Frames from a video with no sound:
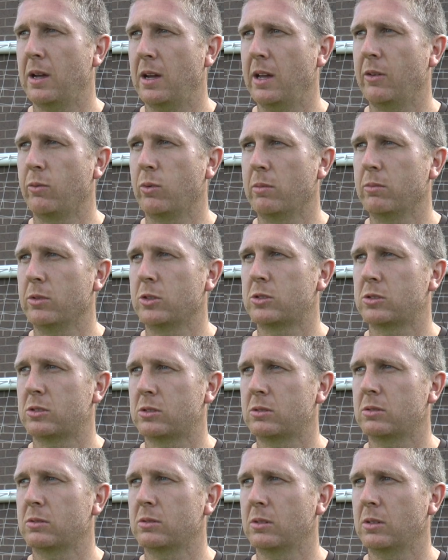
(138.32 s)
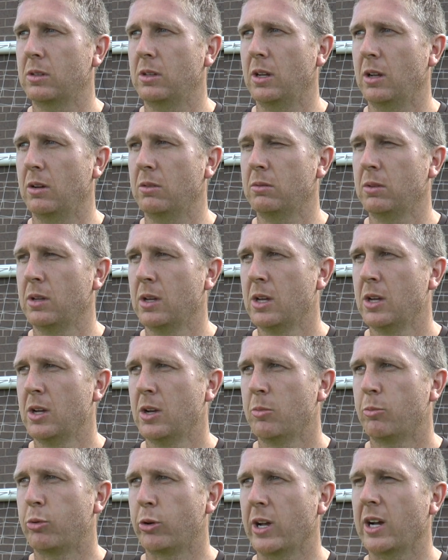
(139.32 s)
everyone was, you know,
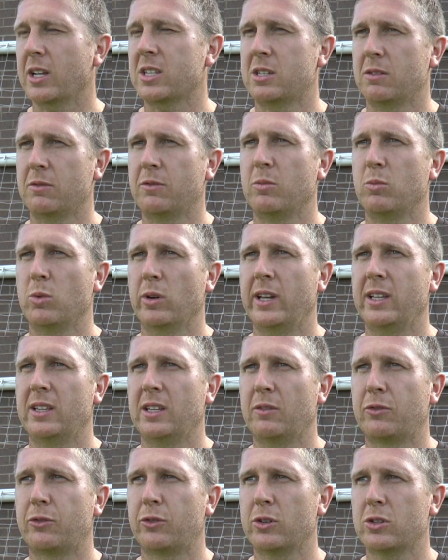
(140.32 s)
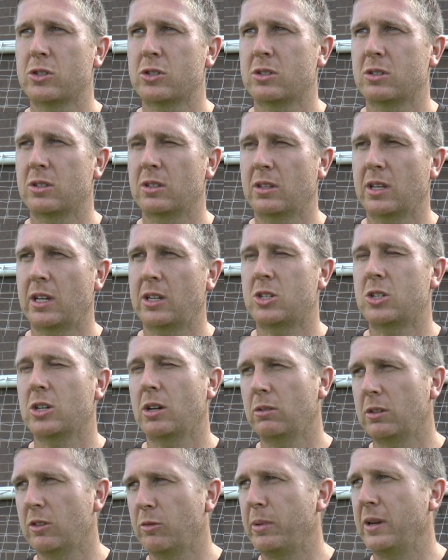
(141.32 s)
productive in what they did for us. They
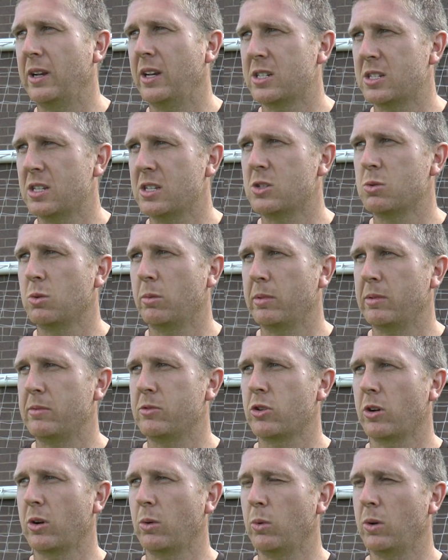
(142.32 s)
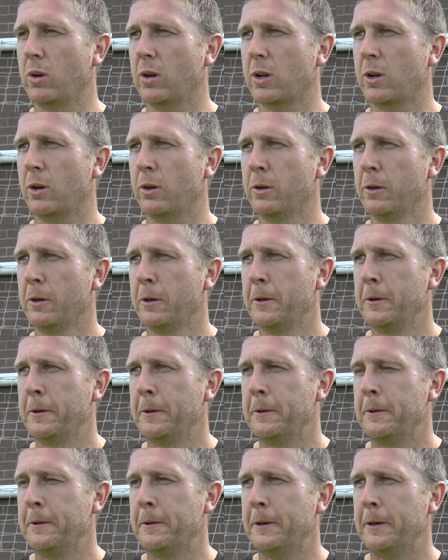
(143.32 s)
showed they've been listening to what we've been trying to work on.
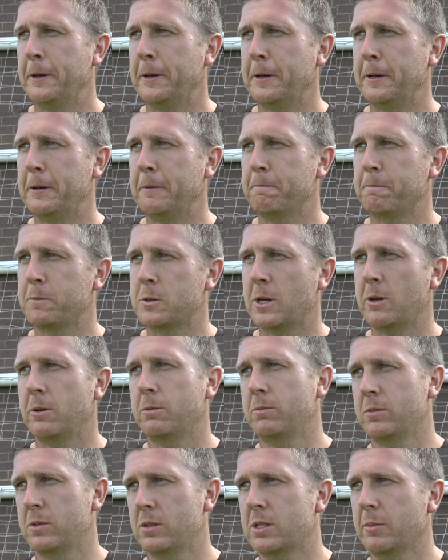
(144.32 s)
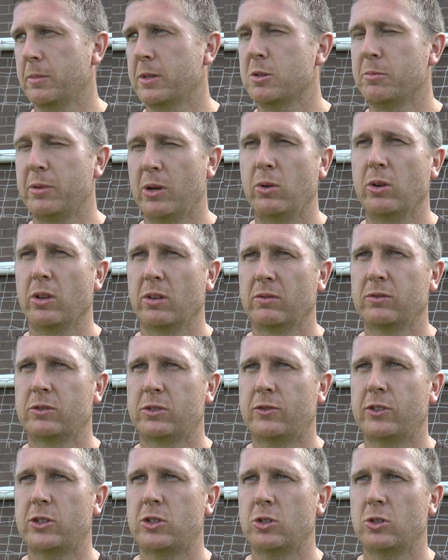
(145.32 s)
So something to build on,
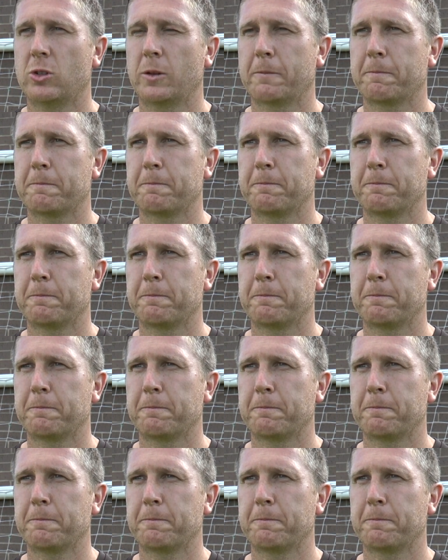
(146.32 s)
for sure.